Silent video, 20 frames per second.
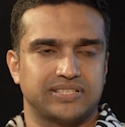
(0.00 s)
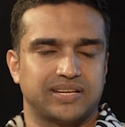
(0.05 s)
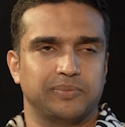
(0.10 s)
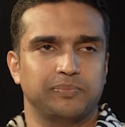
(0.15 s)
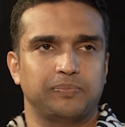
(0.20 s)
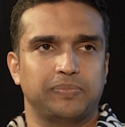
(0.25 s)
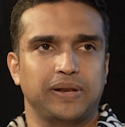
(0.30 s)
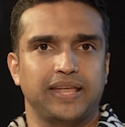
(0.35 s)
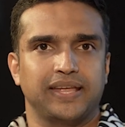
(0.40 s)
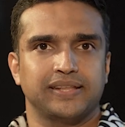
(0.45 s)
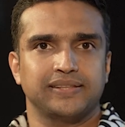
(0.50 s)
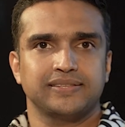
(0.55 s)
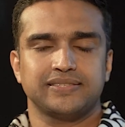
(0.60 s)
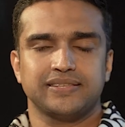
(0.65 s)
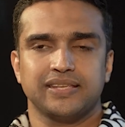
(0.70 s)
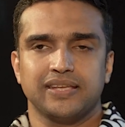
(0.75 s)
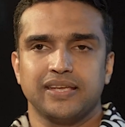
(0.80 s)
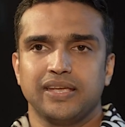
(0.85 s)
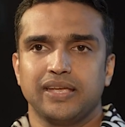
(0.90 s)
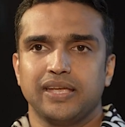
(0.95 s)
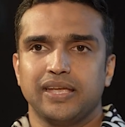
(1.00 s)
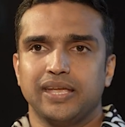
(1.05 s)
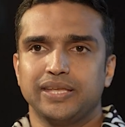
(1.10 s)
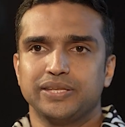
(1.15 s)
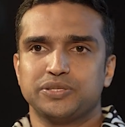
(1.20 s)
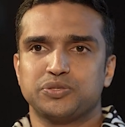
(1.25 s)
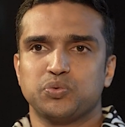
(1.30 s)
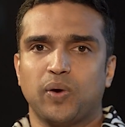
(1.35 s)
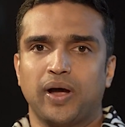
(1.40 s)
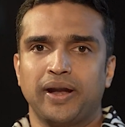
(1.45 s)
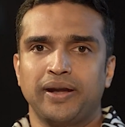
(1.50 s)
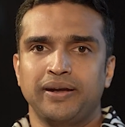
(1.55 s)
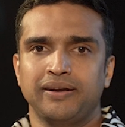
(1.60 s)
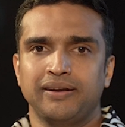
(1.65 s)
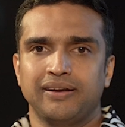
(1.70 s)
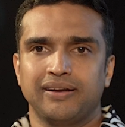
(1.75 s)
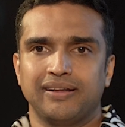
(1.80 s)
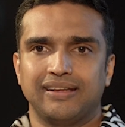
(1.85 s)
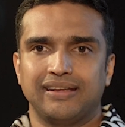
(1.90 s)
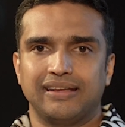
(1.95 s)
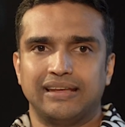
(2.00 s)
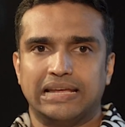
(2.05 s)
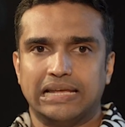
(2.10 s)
complaints is, one,